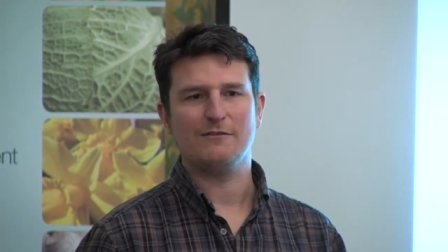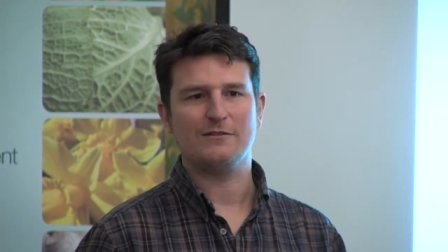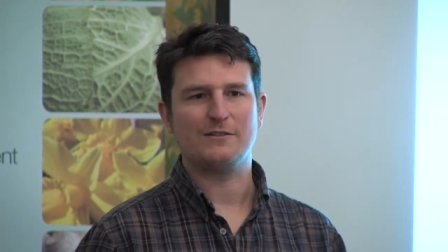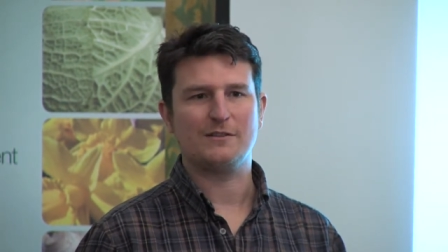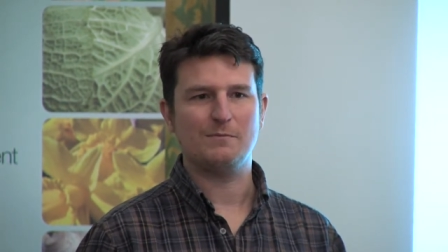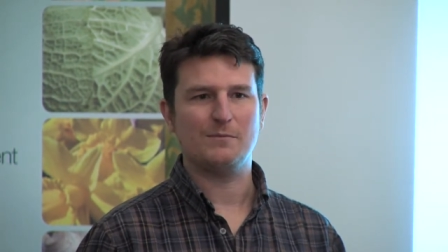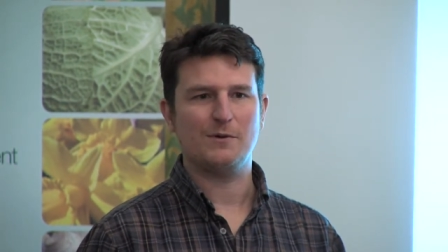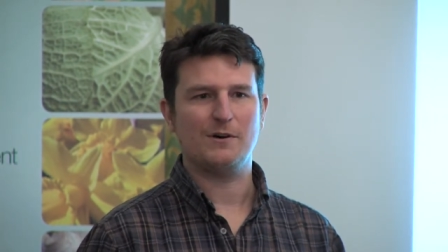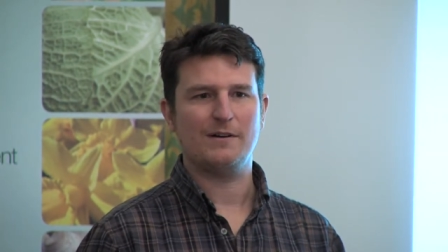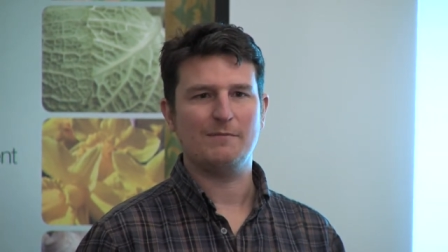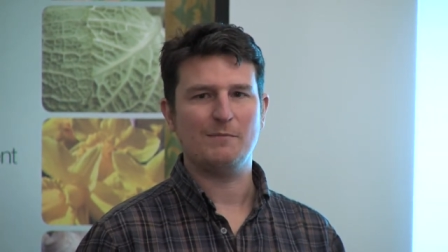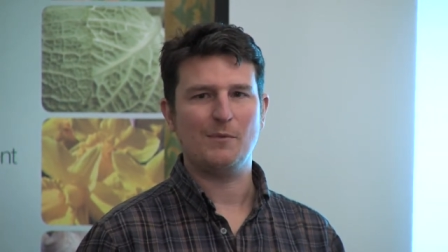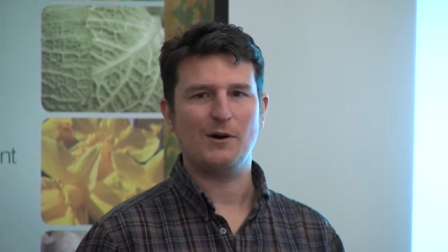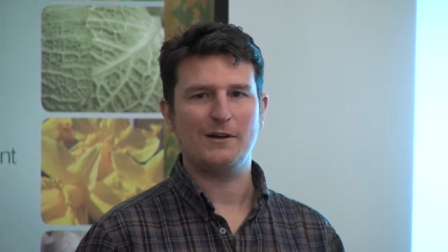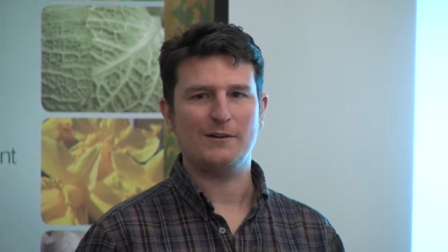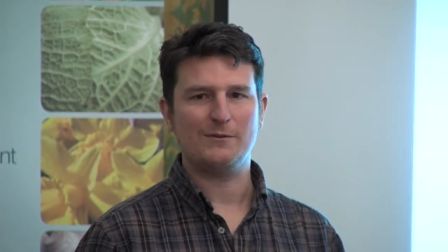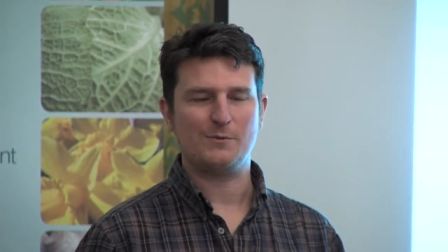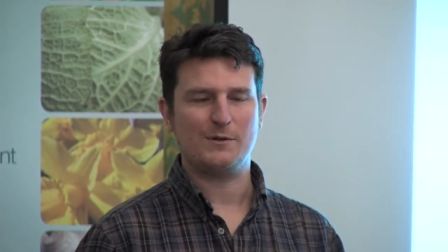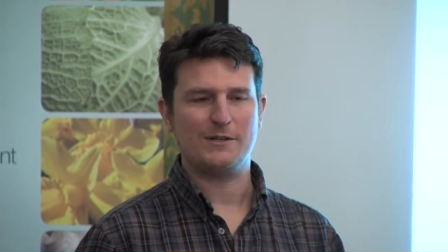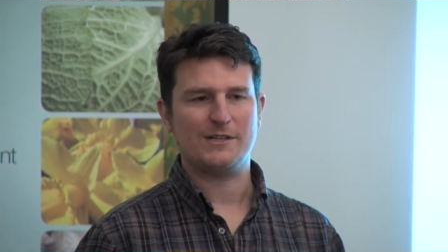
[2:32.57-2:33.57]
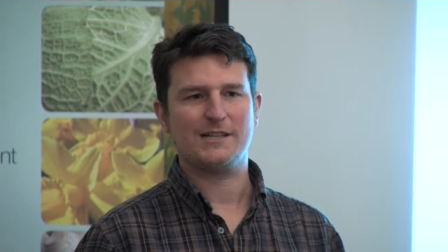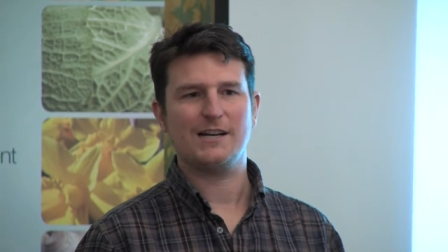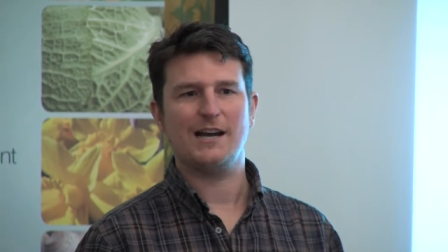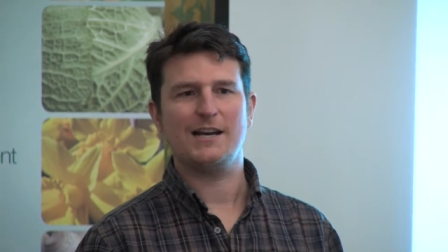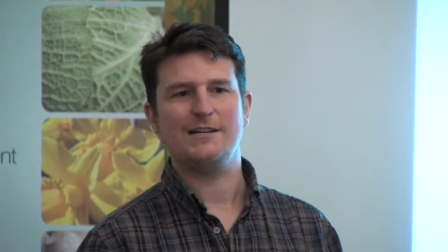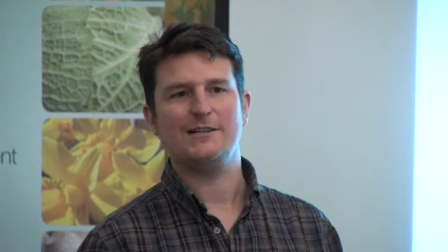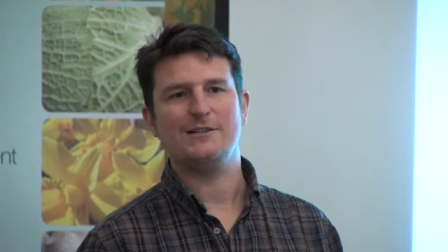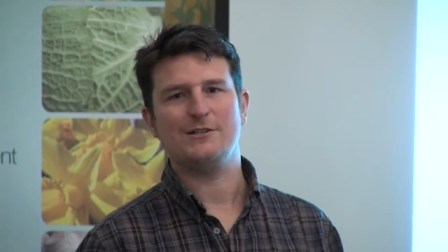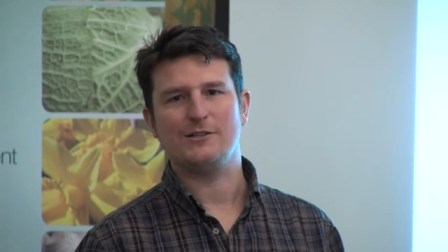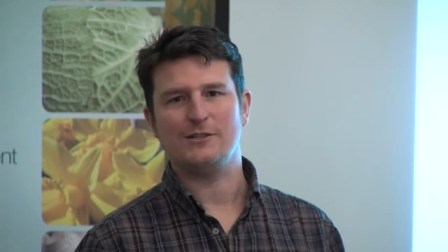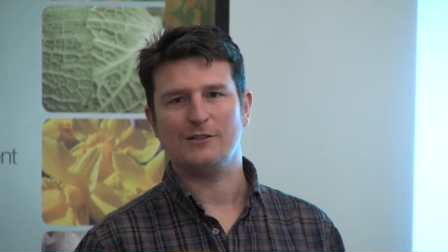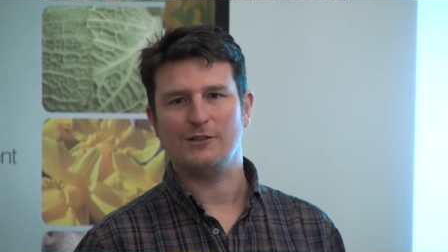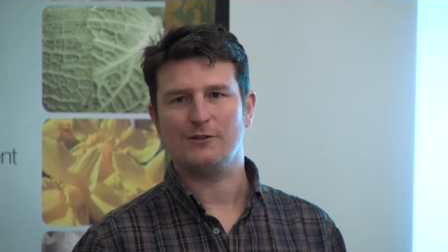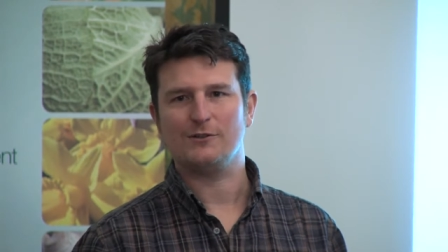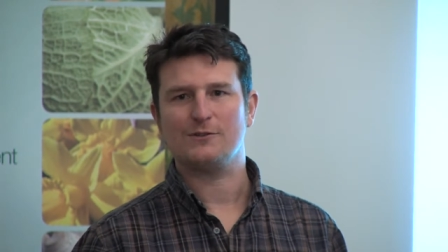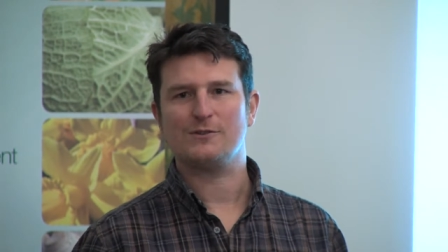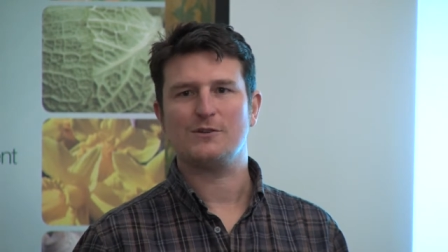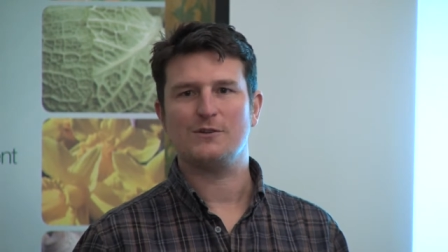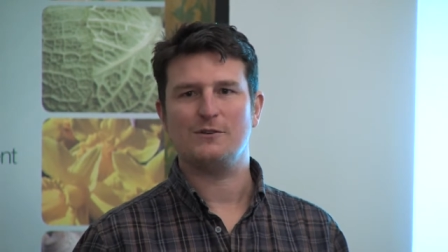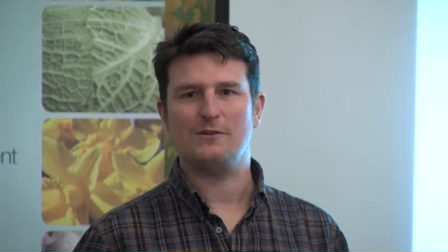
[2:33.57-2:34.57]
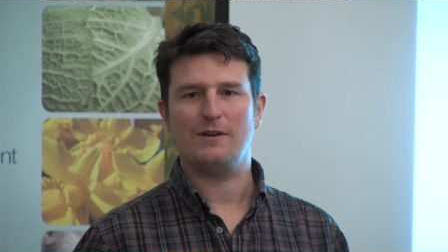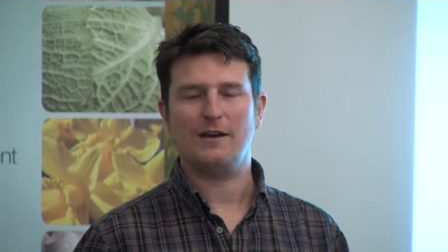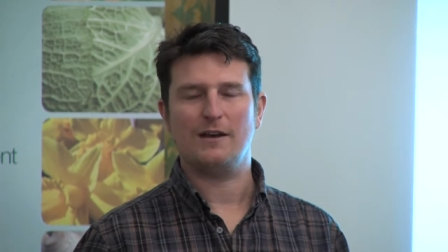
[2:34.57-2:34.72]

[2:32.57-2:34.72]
and to my mind we change a lot